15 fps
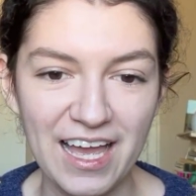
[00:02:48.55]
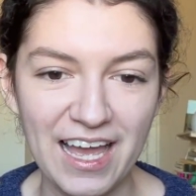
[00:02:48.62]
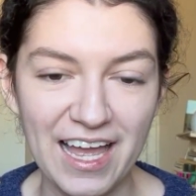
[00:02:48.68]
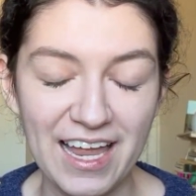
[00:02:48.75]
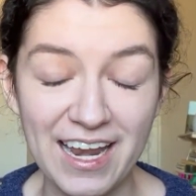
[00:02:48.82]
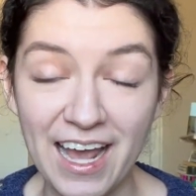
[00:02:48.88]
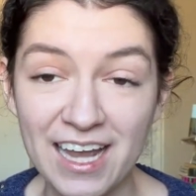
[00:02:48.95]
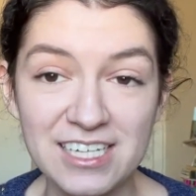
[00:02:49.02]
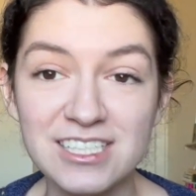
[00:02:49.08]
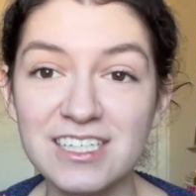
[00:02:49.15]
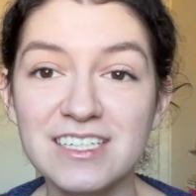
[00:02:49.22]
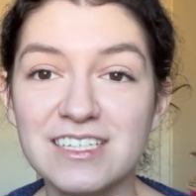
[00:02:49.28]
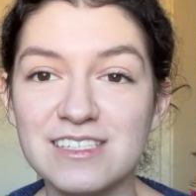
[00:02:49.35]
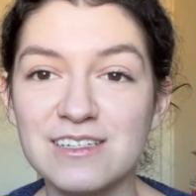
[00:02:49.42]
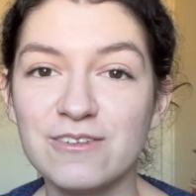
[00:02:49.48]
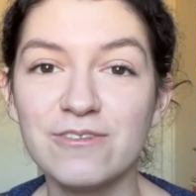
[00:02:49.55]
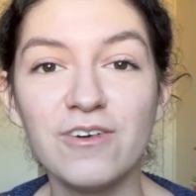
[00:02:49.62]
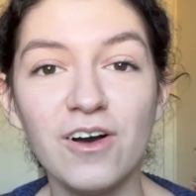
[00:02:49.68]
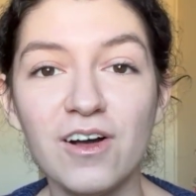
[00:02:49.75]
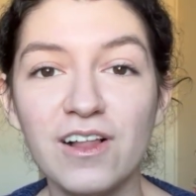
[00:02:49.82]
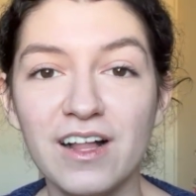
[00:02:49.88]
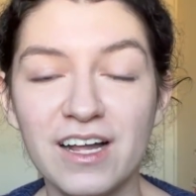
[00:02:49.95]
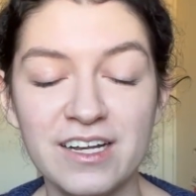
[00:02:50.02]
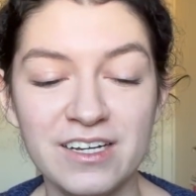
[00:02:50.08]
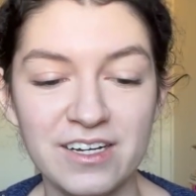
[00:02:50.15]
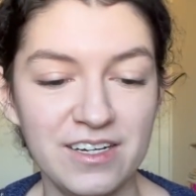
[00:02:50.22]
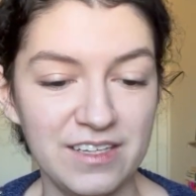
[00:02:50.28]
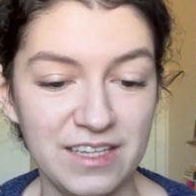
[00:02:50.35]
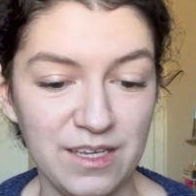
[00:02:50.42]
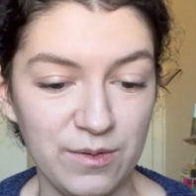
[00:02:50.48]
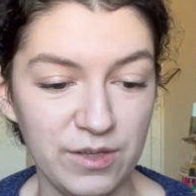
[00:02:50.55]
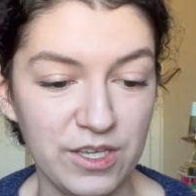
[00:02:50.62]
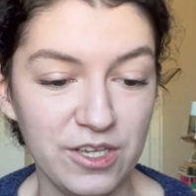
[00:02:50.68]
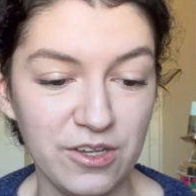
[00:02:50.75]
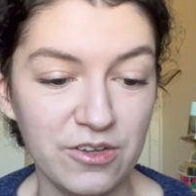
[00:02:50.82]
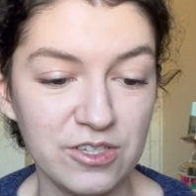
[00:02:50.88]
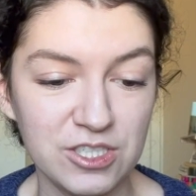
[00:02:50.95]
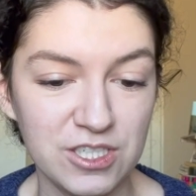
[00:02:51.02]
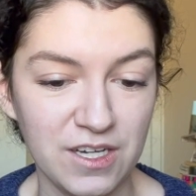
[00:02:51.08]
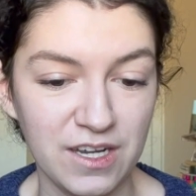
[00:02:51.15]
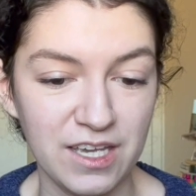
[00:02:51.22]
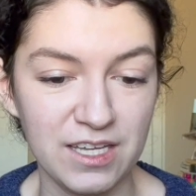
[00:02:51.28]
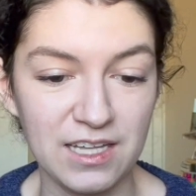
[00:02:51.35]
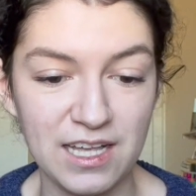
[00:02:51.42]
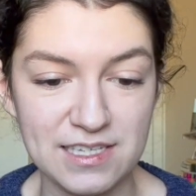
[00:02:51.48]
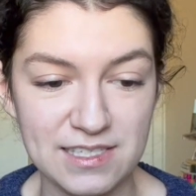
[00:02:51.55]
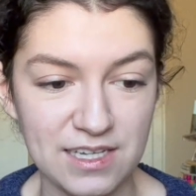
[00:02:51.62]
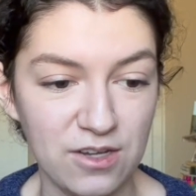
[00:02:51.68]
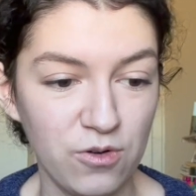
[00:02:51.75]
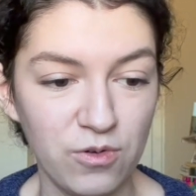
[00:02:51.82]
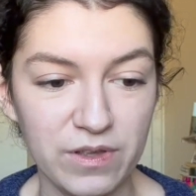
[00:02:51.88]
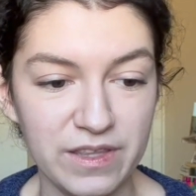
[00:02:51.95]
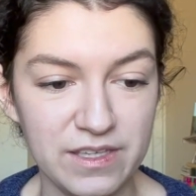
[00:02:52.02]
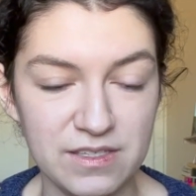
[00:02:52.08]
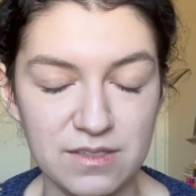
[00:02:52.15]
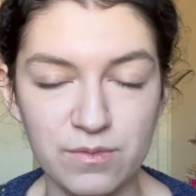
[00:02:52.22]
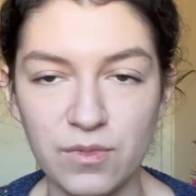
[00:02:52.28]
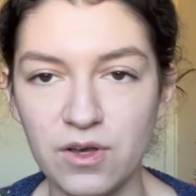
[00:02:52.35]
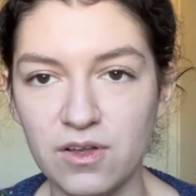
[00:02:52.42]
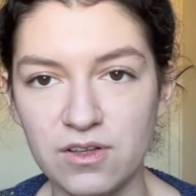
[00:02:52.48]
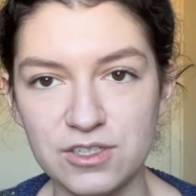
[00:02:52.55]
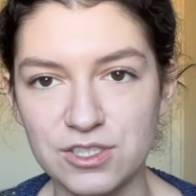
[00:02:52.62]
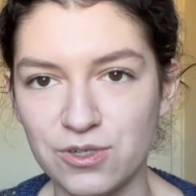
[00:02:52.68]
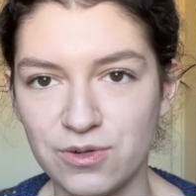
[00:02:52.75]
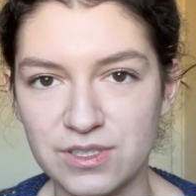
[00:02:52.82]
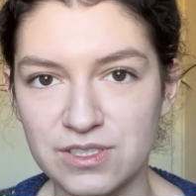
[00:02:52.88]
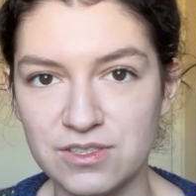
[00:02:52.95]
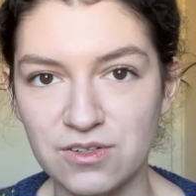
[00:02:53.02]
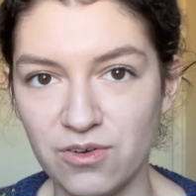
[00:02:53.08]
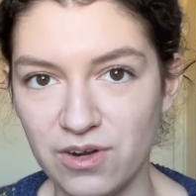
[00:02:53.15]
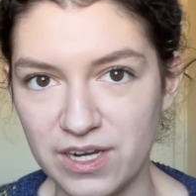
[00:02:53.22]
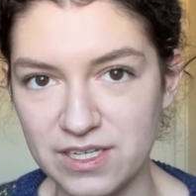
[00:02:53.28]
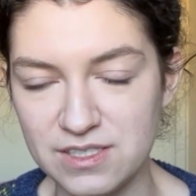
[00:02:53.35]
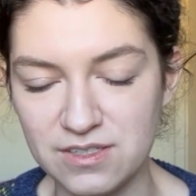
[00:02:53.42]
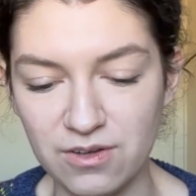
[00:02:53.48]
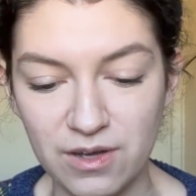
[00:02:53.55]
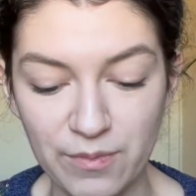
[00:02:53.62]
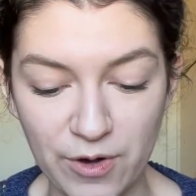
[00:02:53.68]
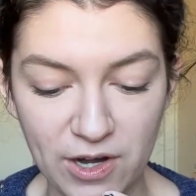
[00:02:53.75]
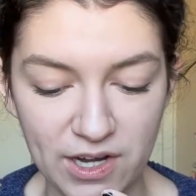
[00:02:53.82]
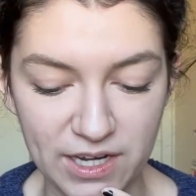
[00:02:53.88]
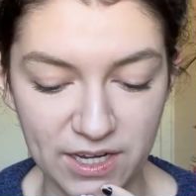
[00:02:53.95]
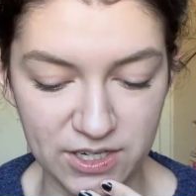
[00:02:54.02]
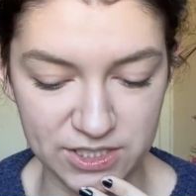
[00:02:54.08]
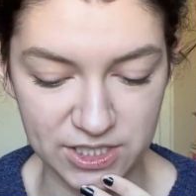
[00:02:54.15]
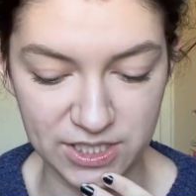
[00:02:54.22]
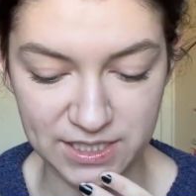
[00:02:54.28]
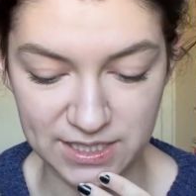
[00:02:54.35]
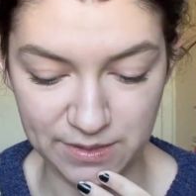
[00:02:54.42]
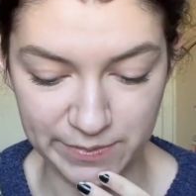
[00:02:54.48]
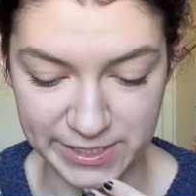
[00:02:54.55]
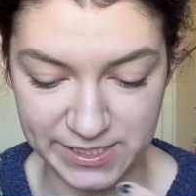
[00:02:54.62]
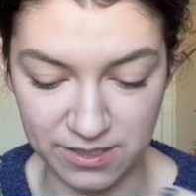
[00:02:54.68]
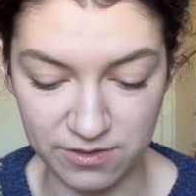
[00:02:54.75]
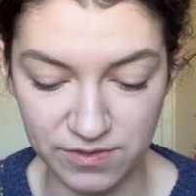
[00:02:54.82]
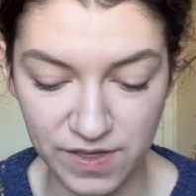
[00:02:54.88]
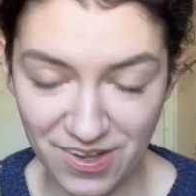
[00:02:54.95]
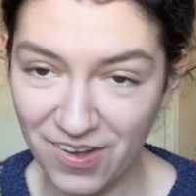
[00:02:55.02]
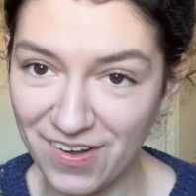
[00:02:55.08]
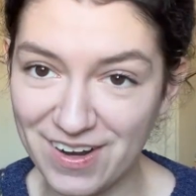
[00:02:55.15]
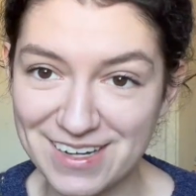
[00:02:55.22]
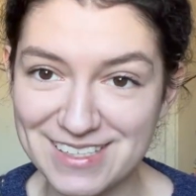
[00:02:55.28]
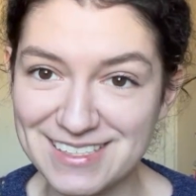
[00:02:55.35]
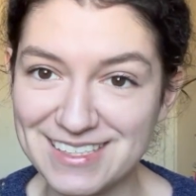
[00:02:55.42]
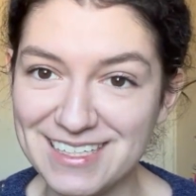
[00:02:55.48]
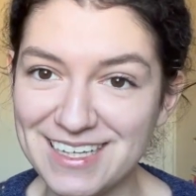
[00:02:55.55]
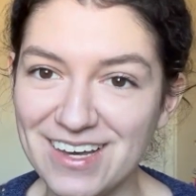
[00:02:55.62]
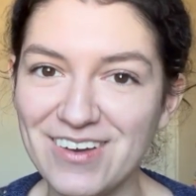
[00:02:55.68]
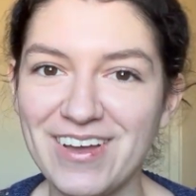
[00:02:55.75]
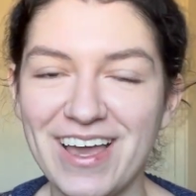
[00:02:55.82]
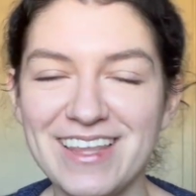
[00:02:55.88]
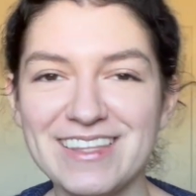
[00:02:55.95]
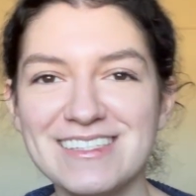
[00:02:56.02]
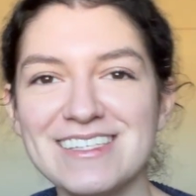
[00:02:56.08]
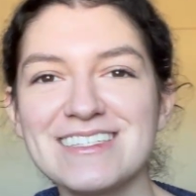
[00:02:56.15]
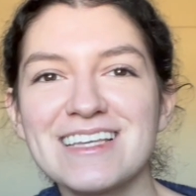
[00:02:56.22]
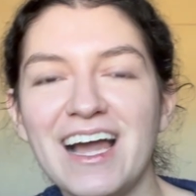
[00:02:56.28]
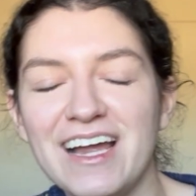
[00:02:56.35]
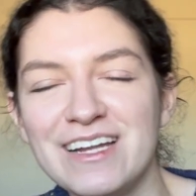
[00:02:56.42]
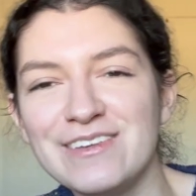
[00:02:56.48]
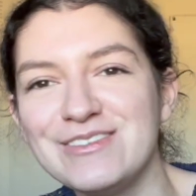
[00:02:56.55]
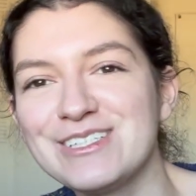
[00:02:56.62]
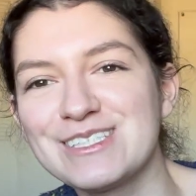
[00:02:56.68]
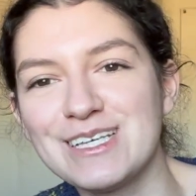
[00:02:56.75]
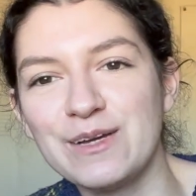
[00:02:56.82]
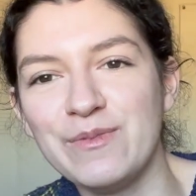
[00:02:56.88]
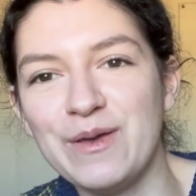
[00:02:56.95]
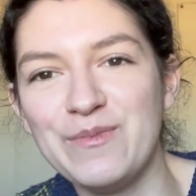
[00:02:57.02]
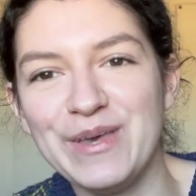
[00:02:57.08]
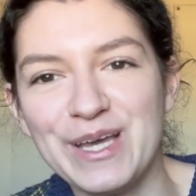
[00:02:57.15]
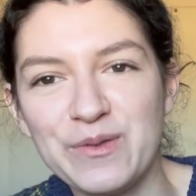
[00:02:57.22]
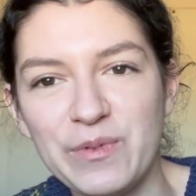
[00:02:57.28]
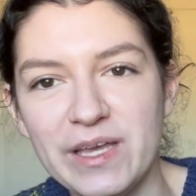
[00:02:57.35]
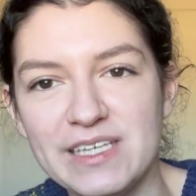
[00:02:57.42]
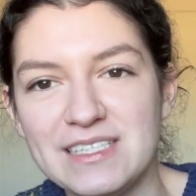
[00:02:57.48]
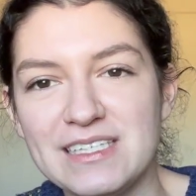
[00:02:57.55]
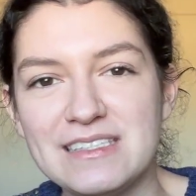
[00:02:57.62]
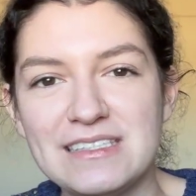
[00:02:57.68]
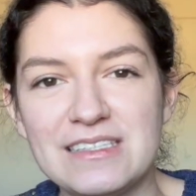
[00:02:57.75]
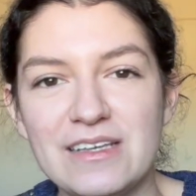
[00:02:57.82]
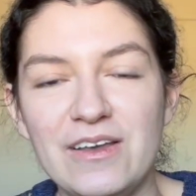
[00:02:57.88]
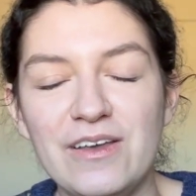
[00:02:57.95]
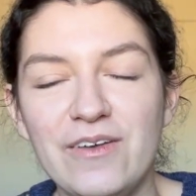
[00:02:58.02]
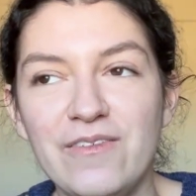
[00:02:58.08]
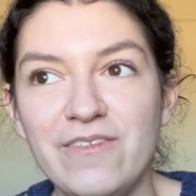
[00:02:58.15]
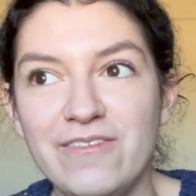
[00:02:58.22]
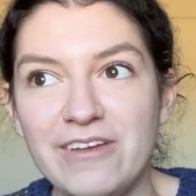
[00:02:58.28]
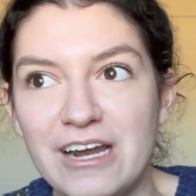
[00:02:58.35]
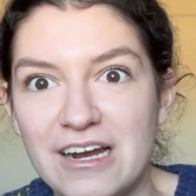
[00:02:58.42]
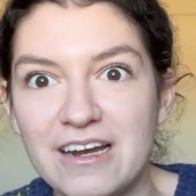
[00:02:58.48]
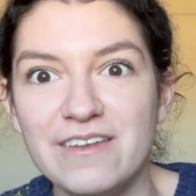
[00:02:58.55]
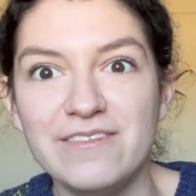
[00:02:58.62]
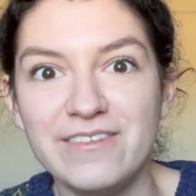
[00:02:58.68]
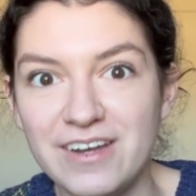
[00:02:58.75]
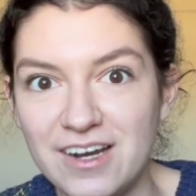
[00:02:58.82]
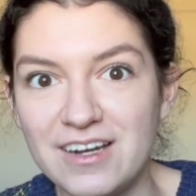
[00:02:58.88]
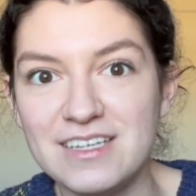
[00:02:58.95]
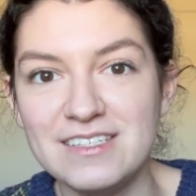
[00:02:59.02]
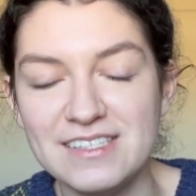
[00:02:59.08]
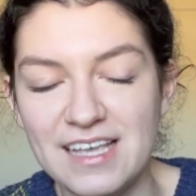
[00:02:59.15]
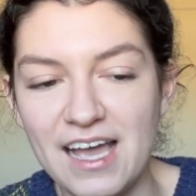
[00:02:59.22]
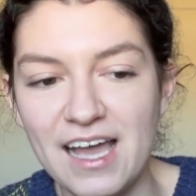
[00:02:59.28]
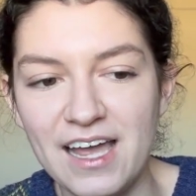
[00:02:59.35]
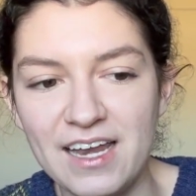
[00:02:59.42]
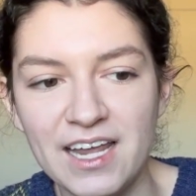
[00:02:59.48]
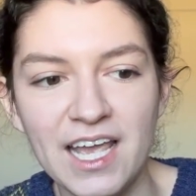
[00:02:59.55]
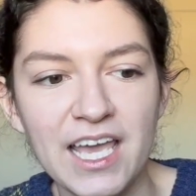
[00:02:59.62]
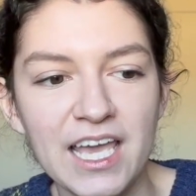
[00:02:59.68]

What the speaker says: It actually doesn't fall under the huge chunky classic or the small short story, so I'm already contradicting myself. Honestly, okay, this is kind of just like my pick because it's very, very sad.